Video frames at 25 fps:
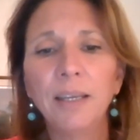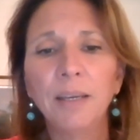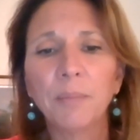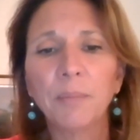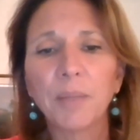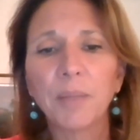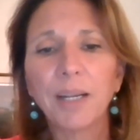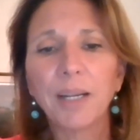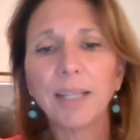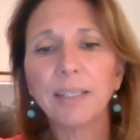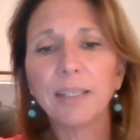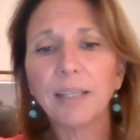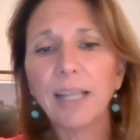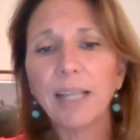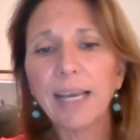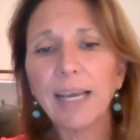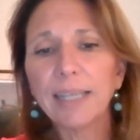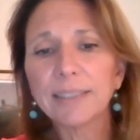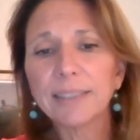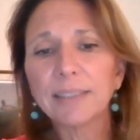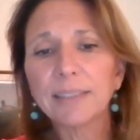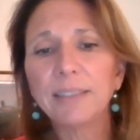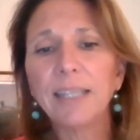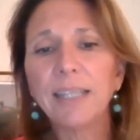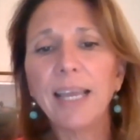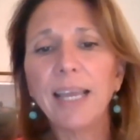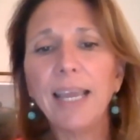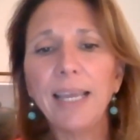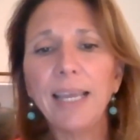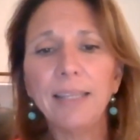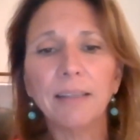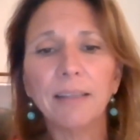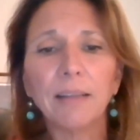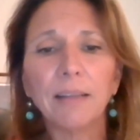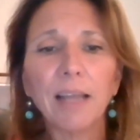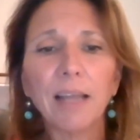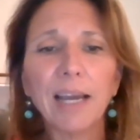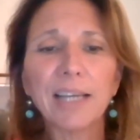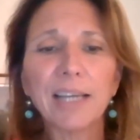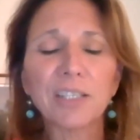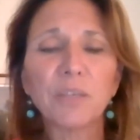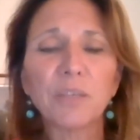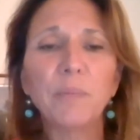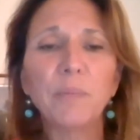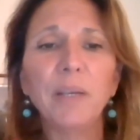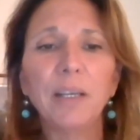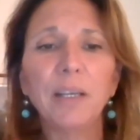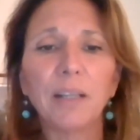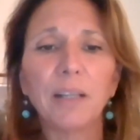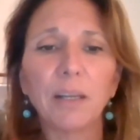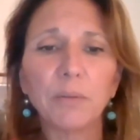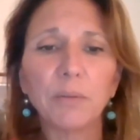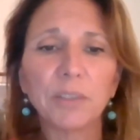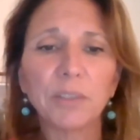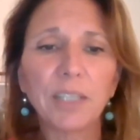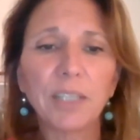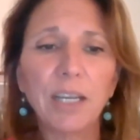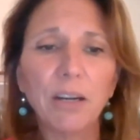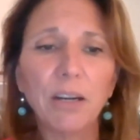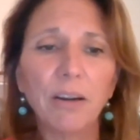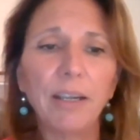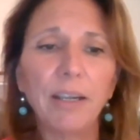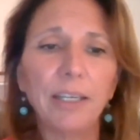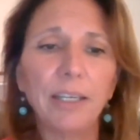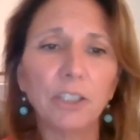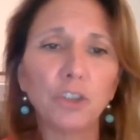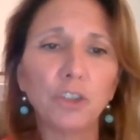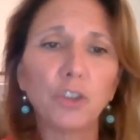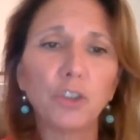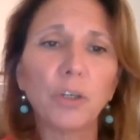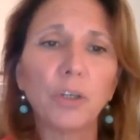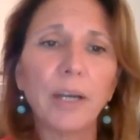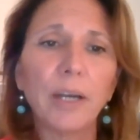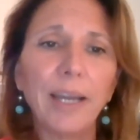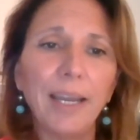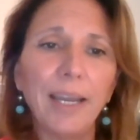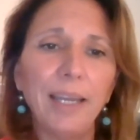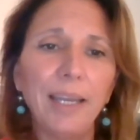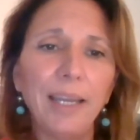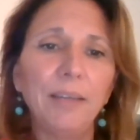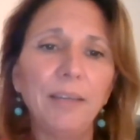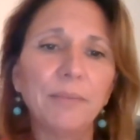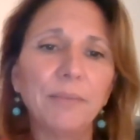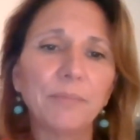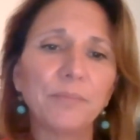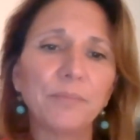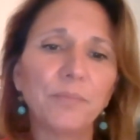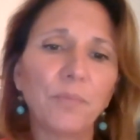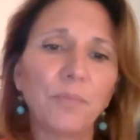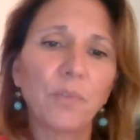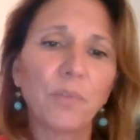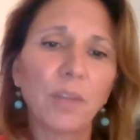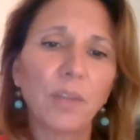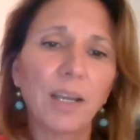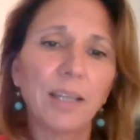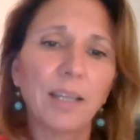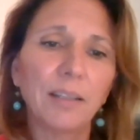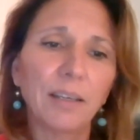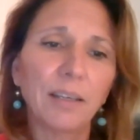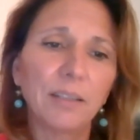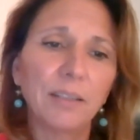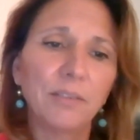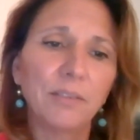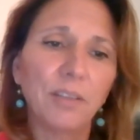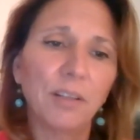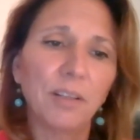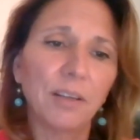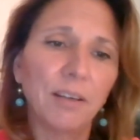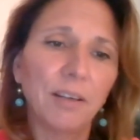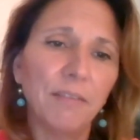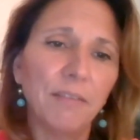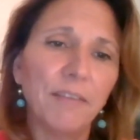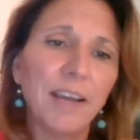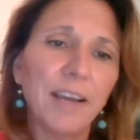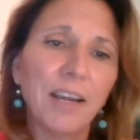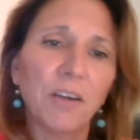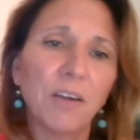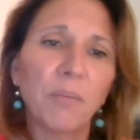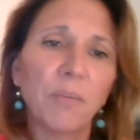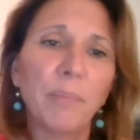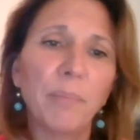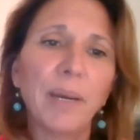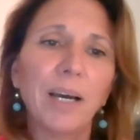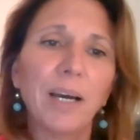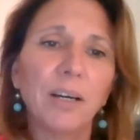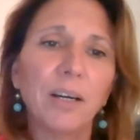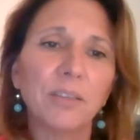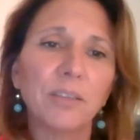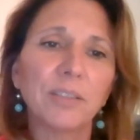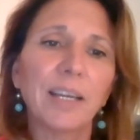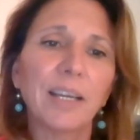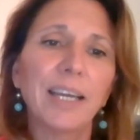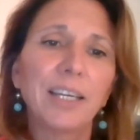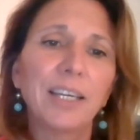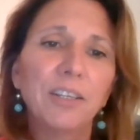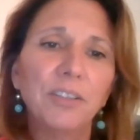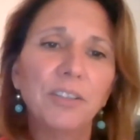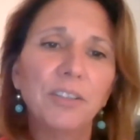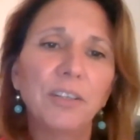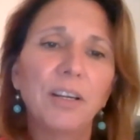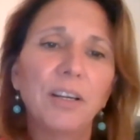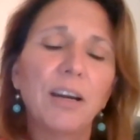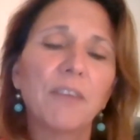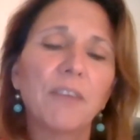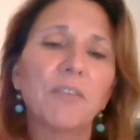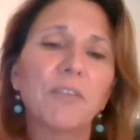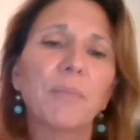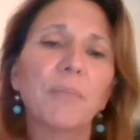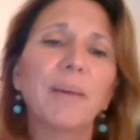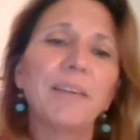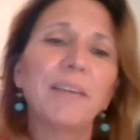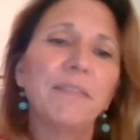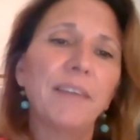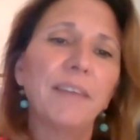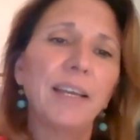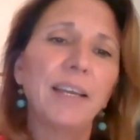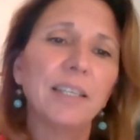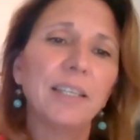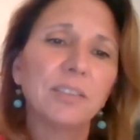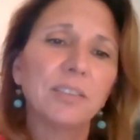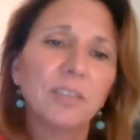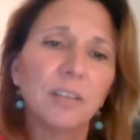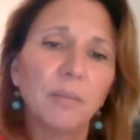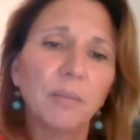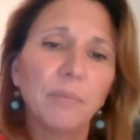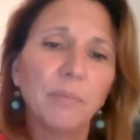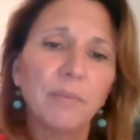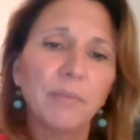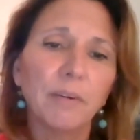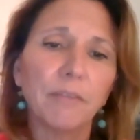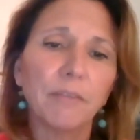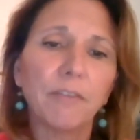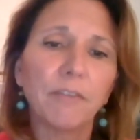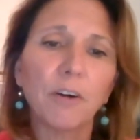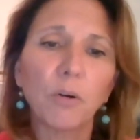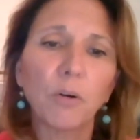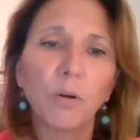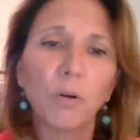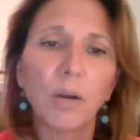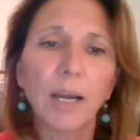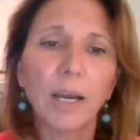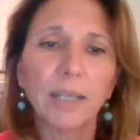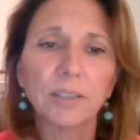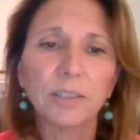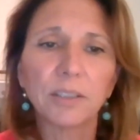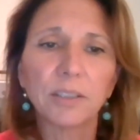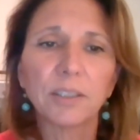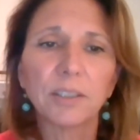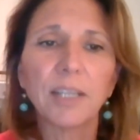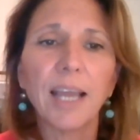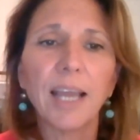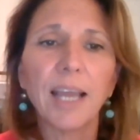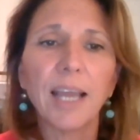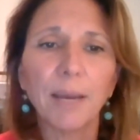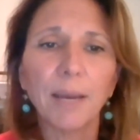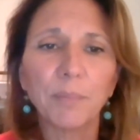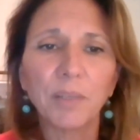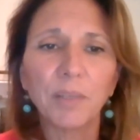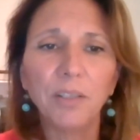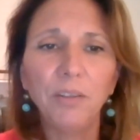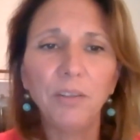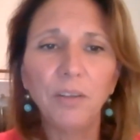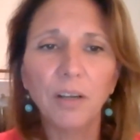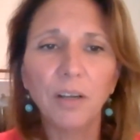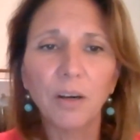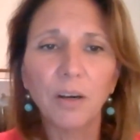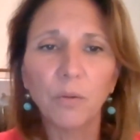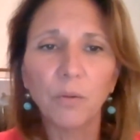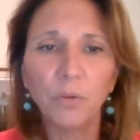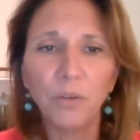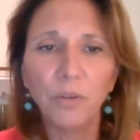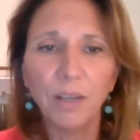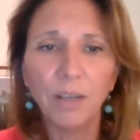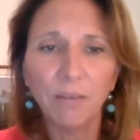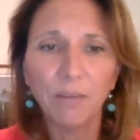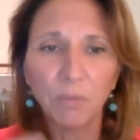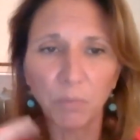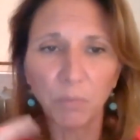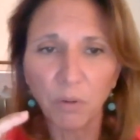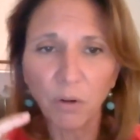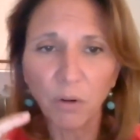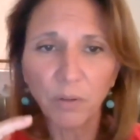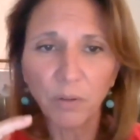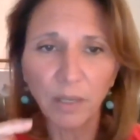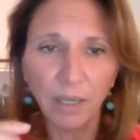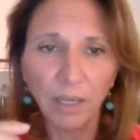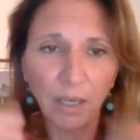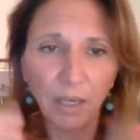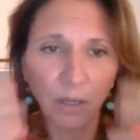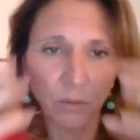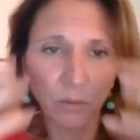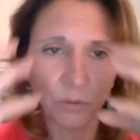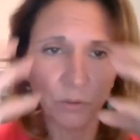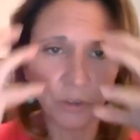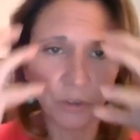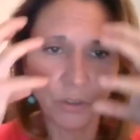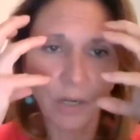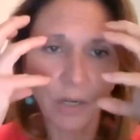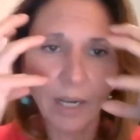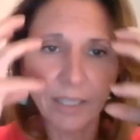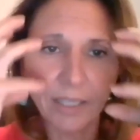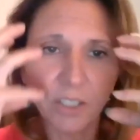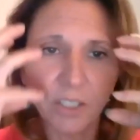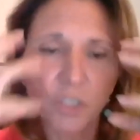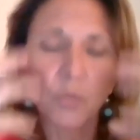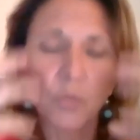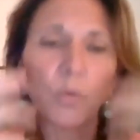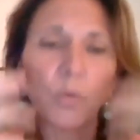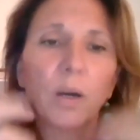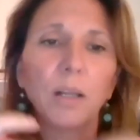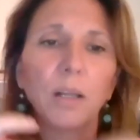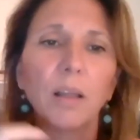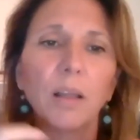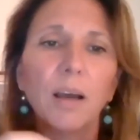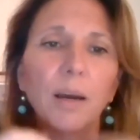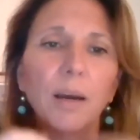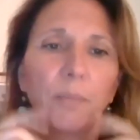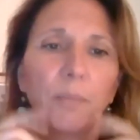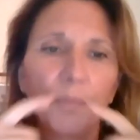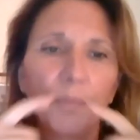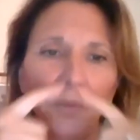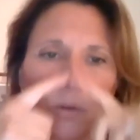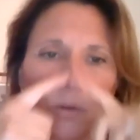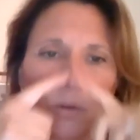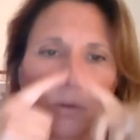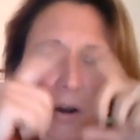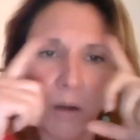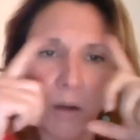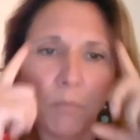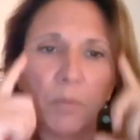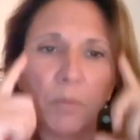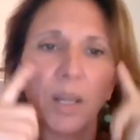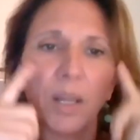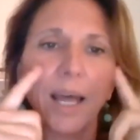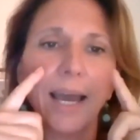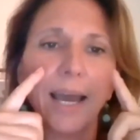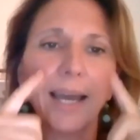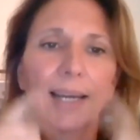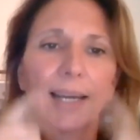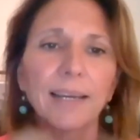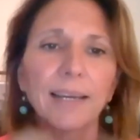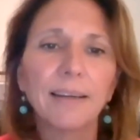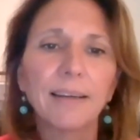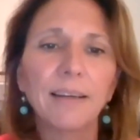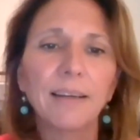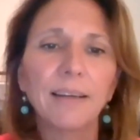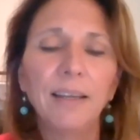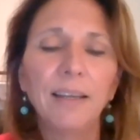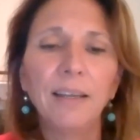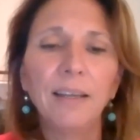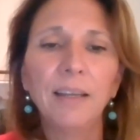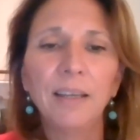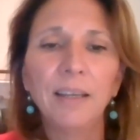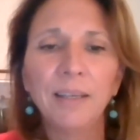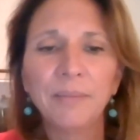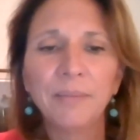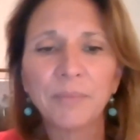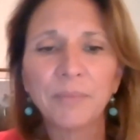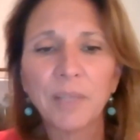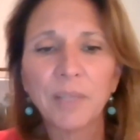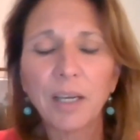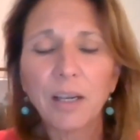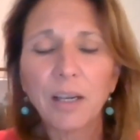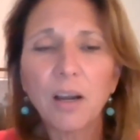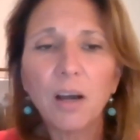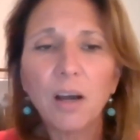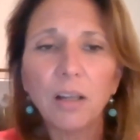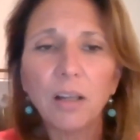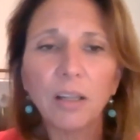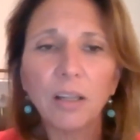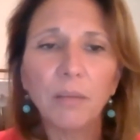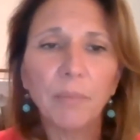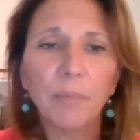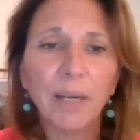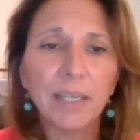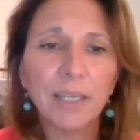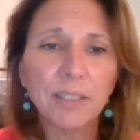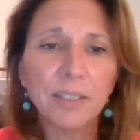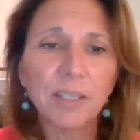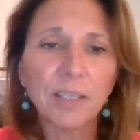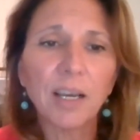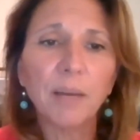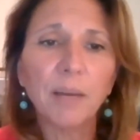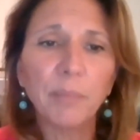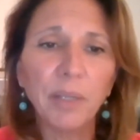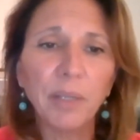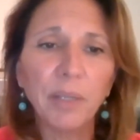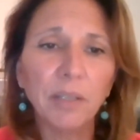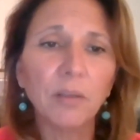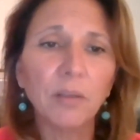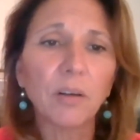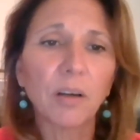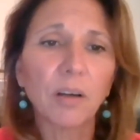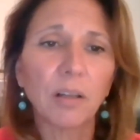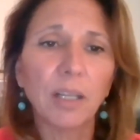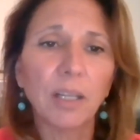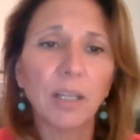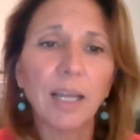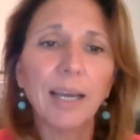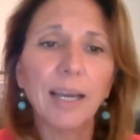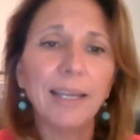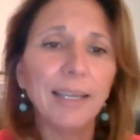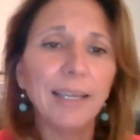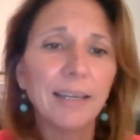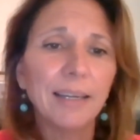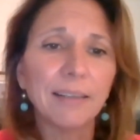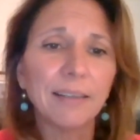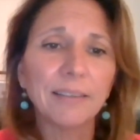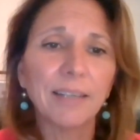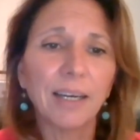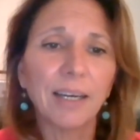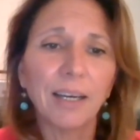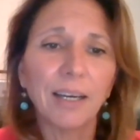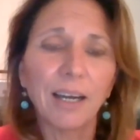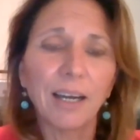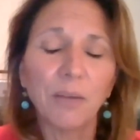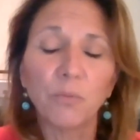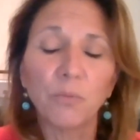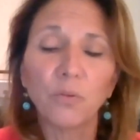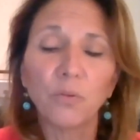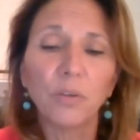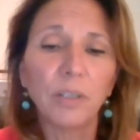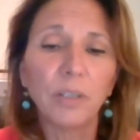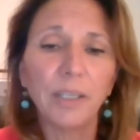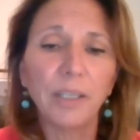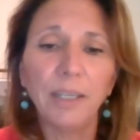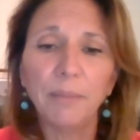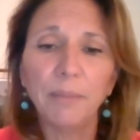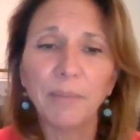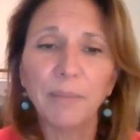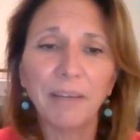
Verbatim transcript: But on the last day, the last meal, I was carrying a tray on the, to the conveyor belt. I couldn't cover my face and a, a, photo got snapped. And you know, when you have a broken nose, your eyes swell up, you're all black. I call it my zombie look-alike. I, I really, mm-hmm.